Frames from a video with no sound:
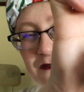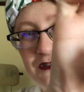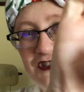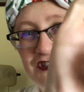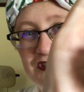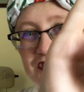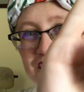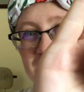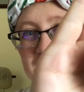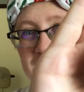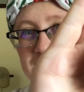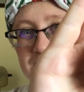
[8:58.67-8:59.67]
which is
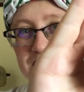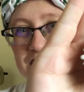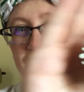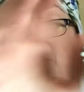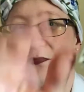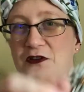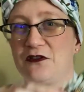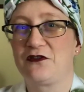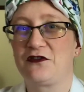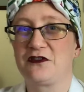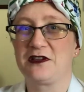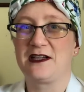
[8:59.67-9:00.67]
just so
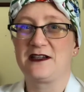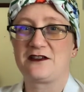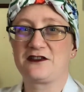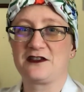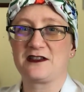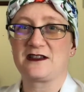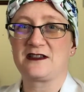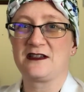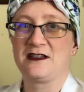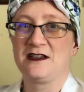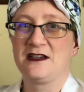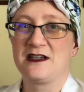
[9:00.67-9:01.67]
beautiful, and it's just
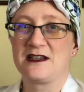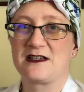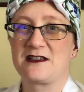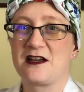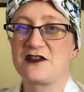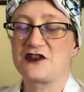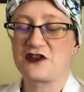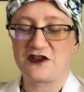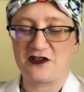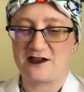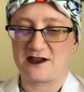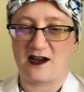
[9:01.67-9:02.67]
such a
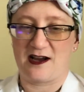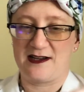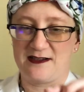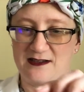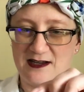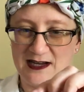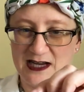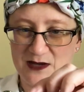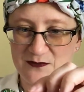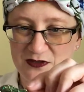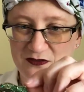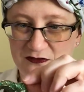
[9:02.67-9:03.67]
good size. I
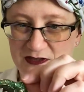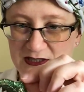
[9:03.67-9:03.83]
absolutely